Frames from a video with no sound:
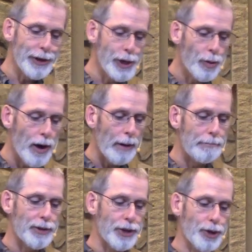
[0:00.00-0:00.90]
you
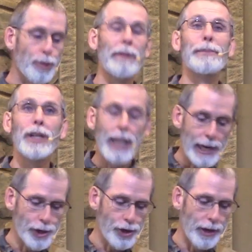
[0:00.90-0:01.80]
up to
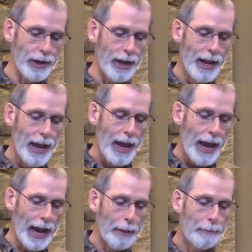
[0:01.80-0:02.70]
tribulation
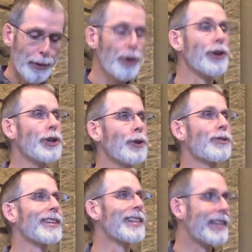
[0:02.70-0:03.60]
and put you
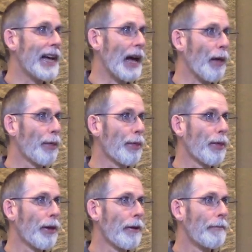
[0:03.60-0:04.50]
to
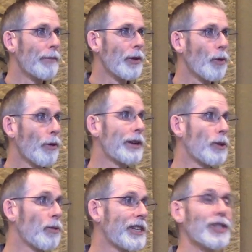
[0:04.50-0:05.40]
death. What
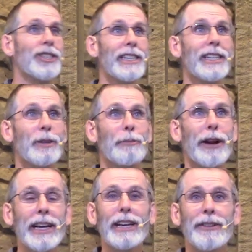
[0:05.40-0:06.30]
did we just see at the
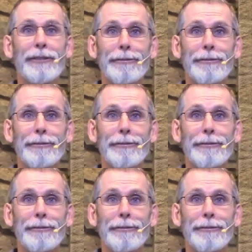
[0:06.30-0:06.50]
breaking of the